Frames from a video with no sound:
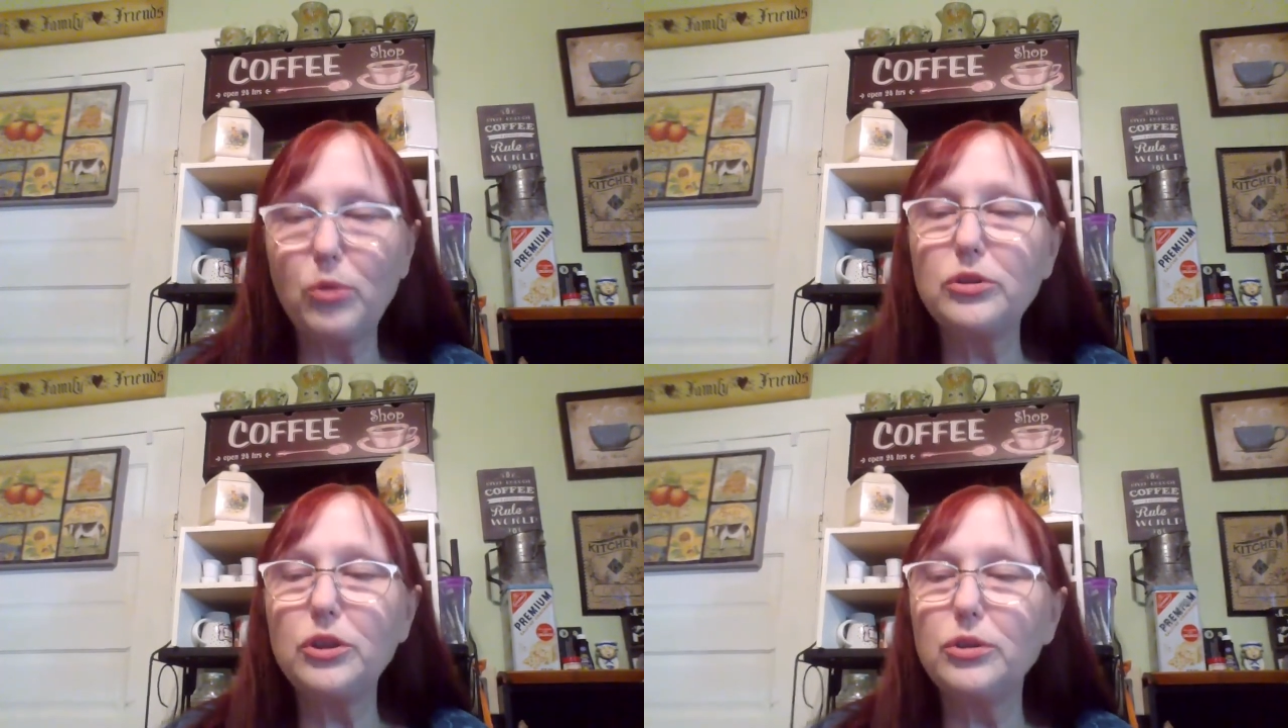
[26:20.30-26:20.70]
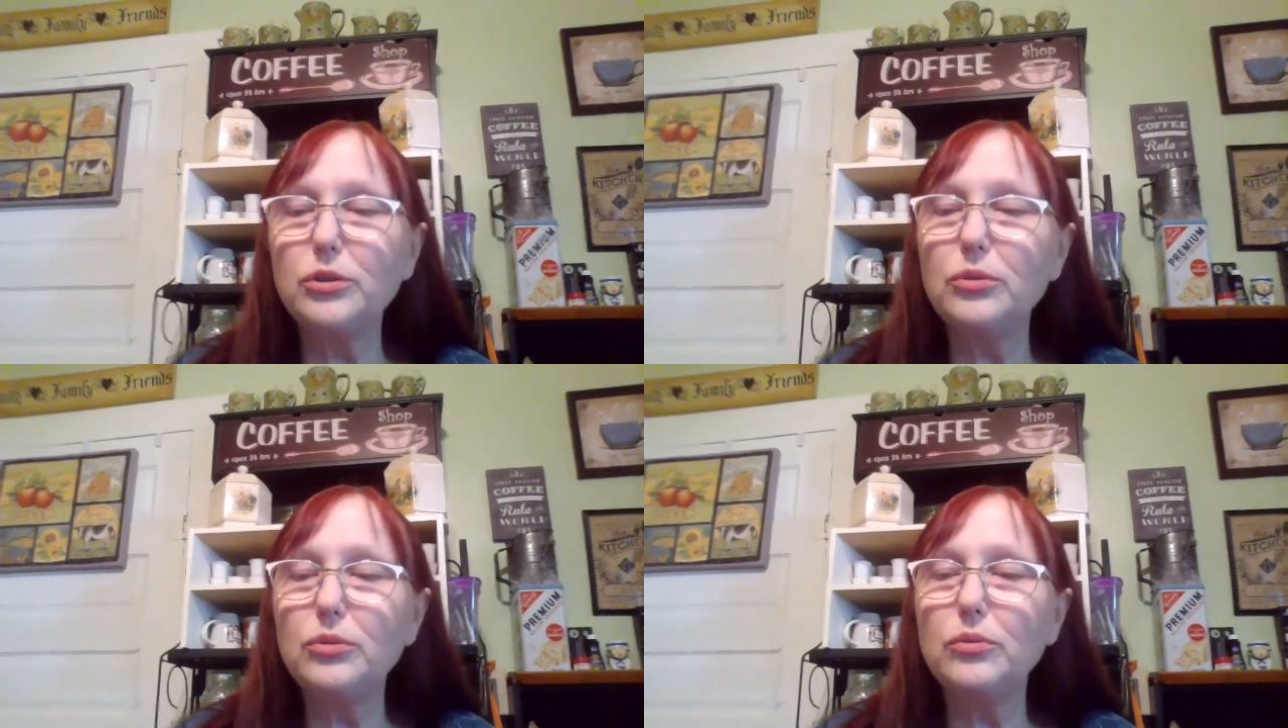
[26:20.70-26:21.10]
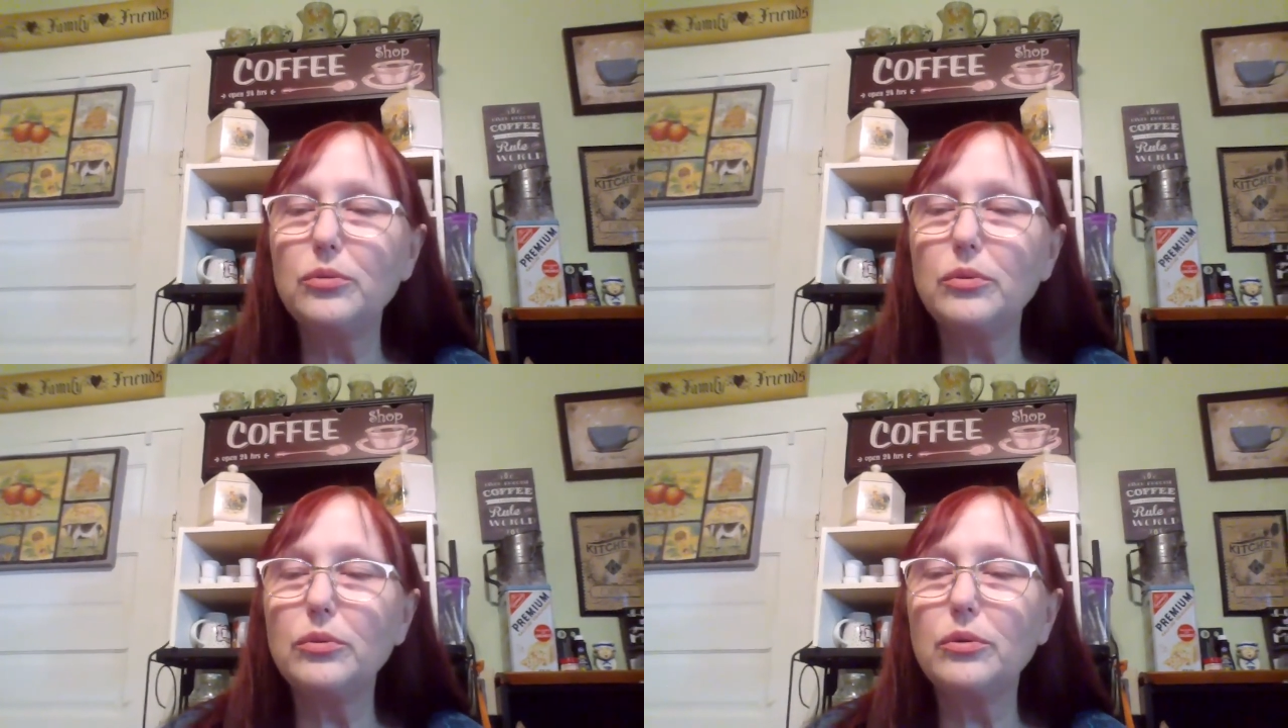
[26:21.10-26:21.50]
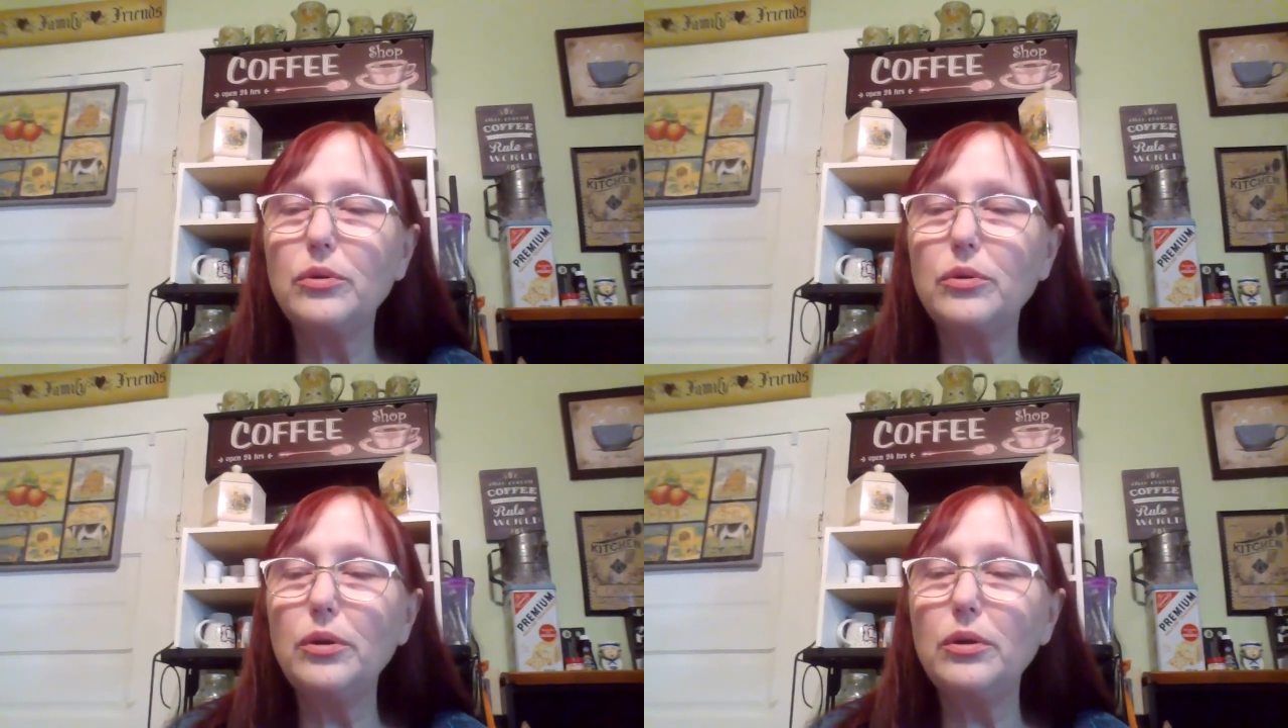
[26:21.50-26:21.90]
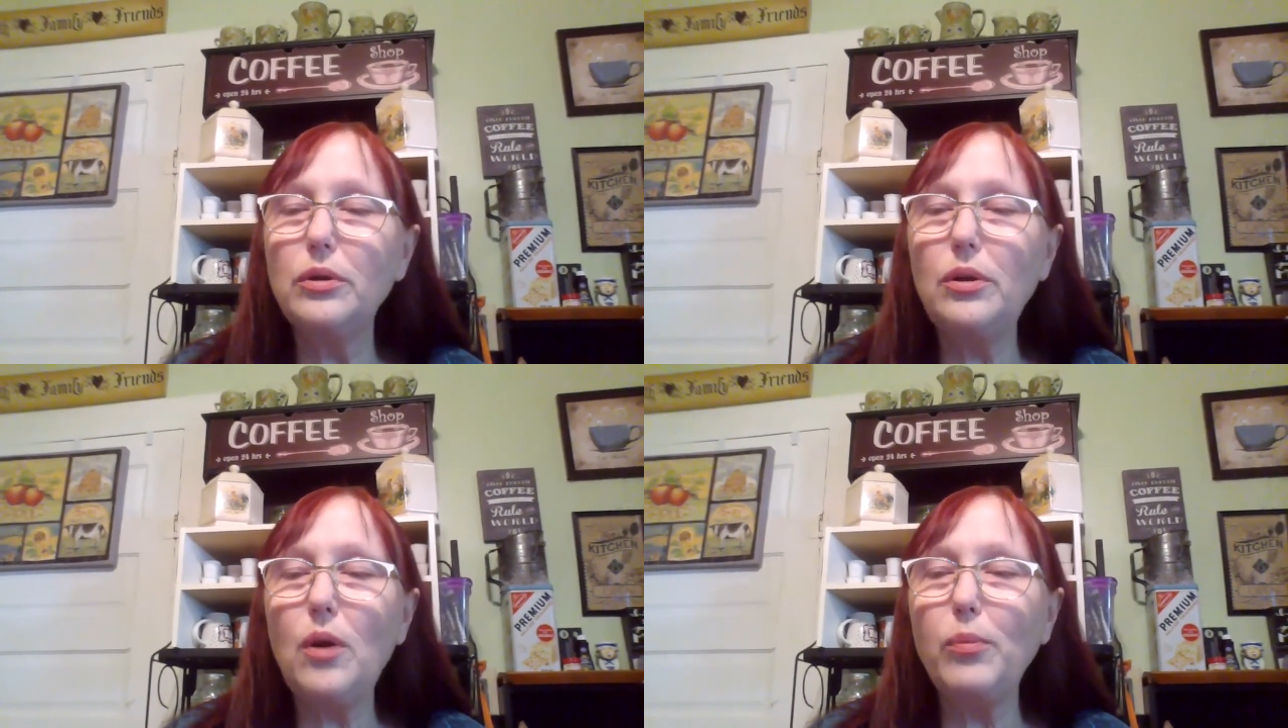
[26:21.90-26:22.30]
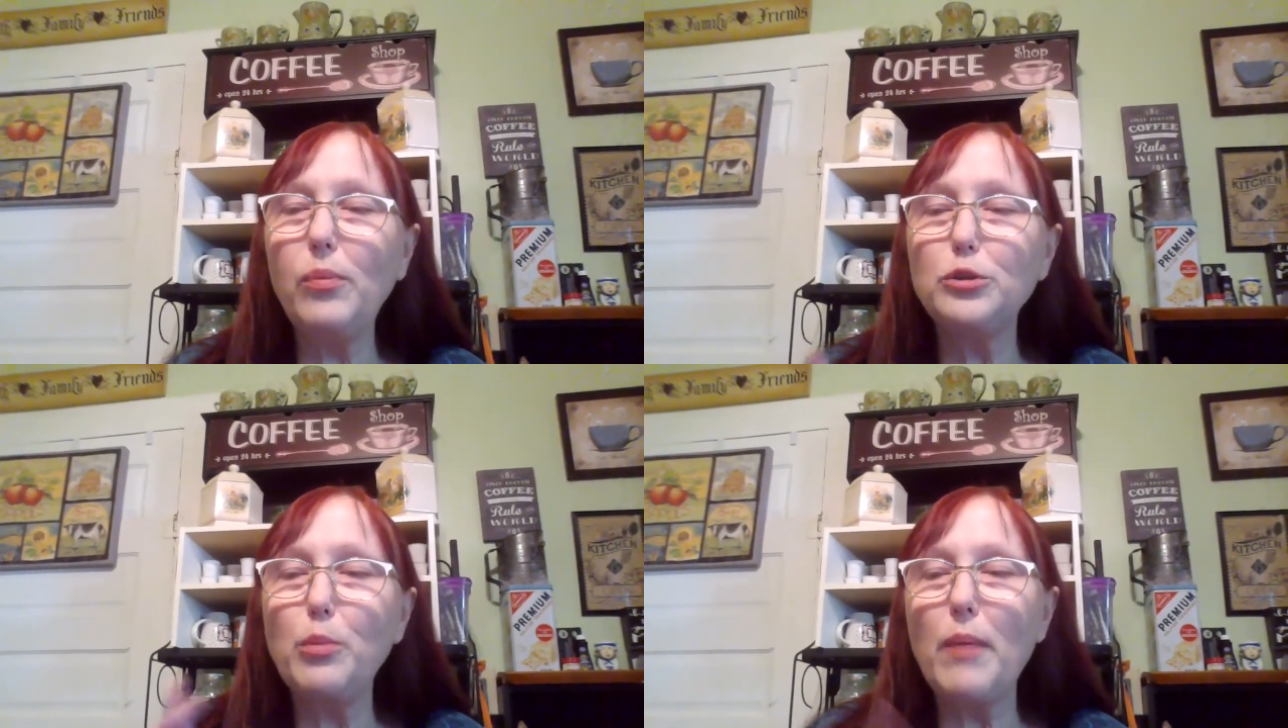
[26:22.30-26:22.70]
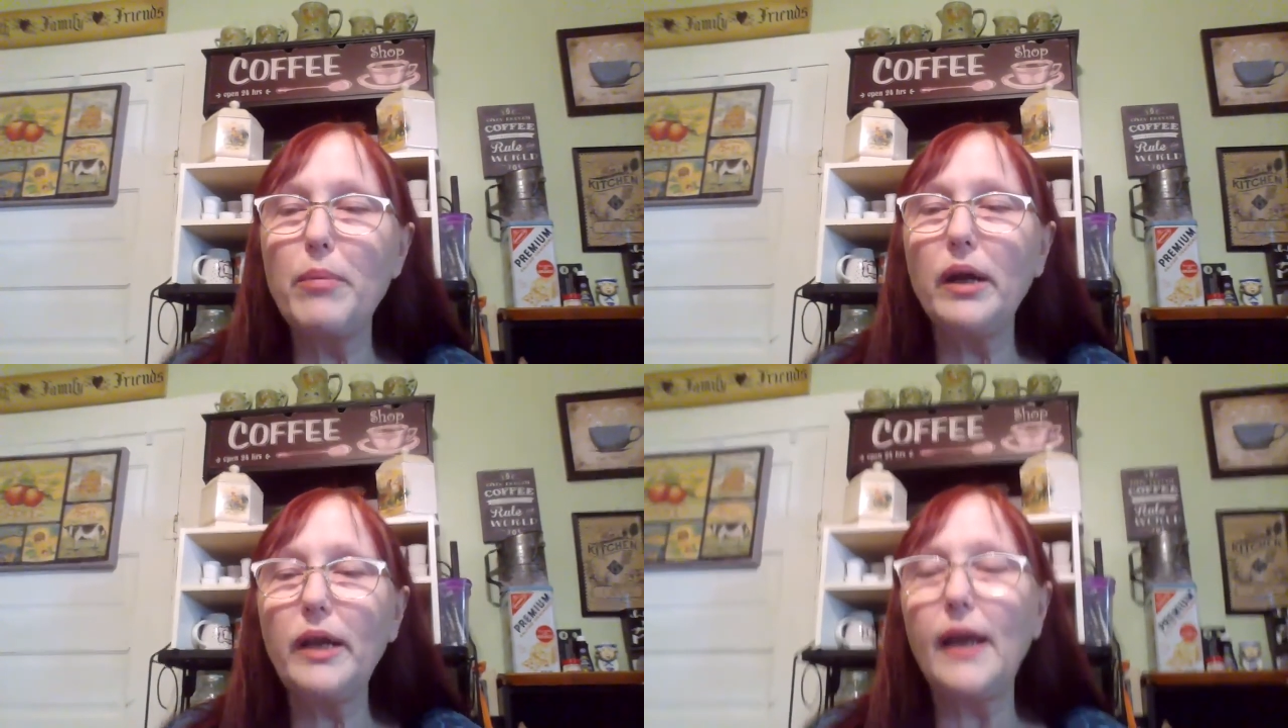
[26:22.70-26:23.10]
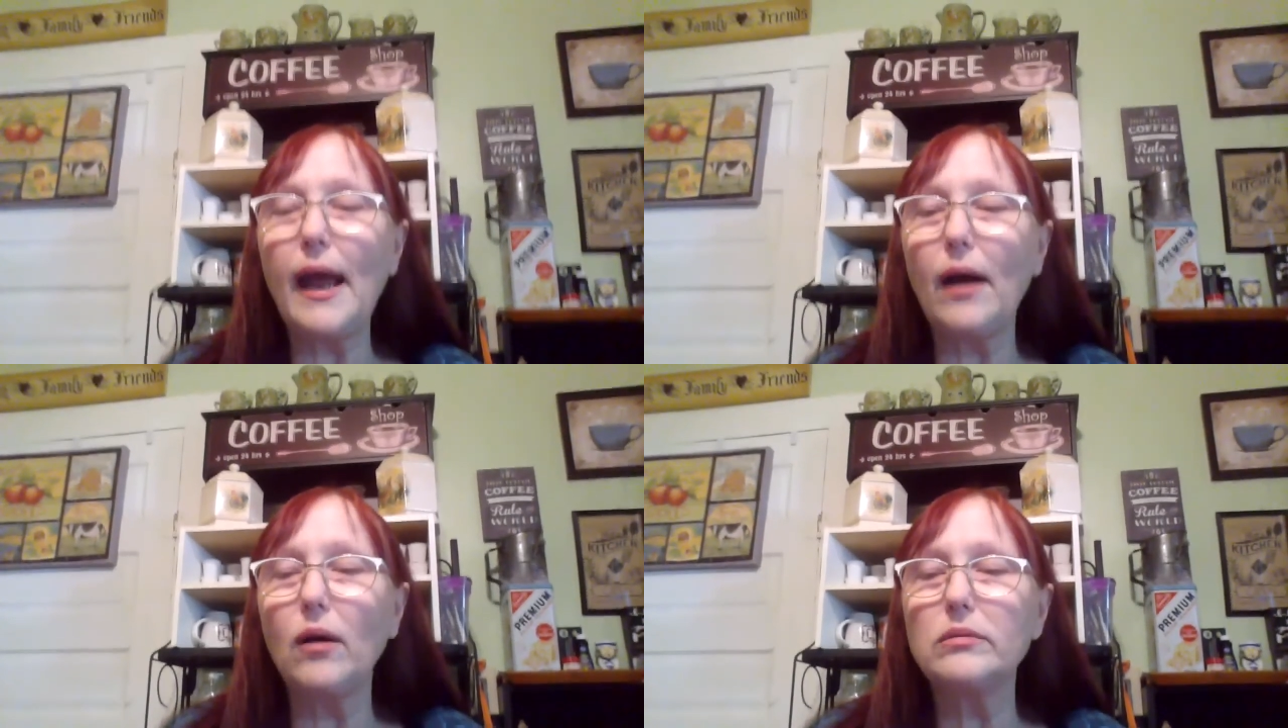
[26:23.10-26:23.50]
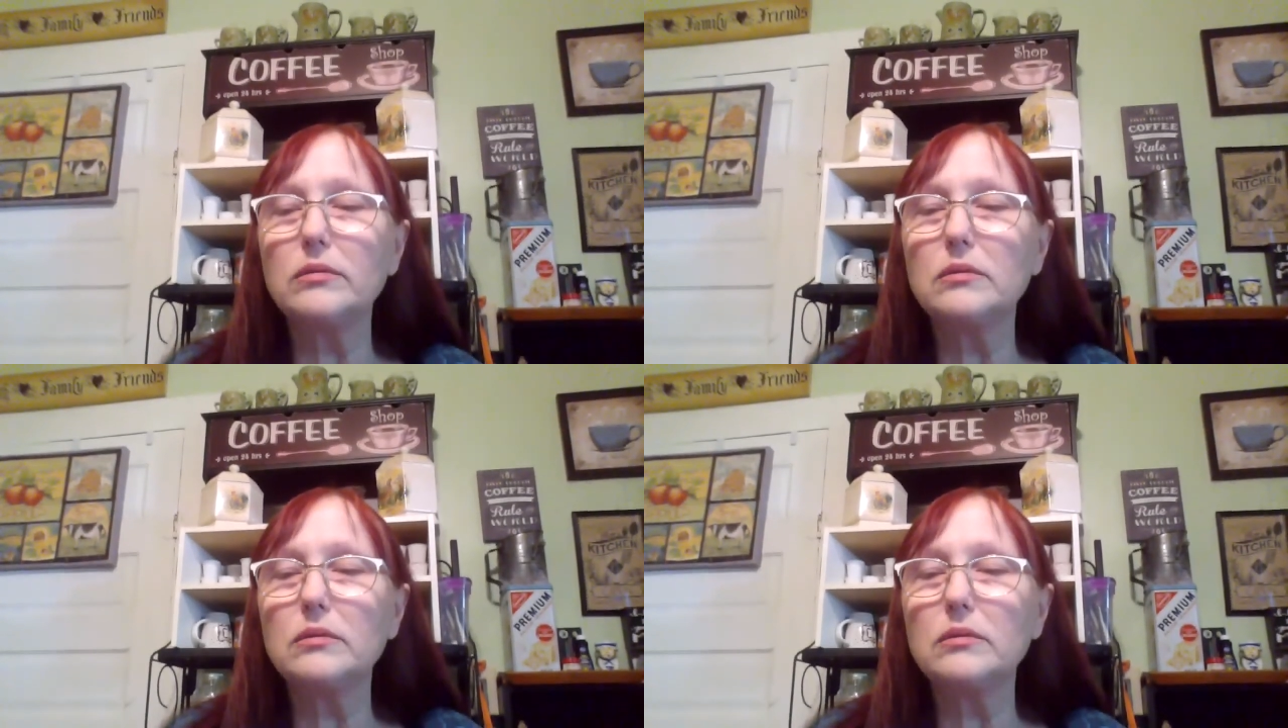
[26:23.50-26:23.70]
to, push my buggy out.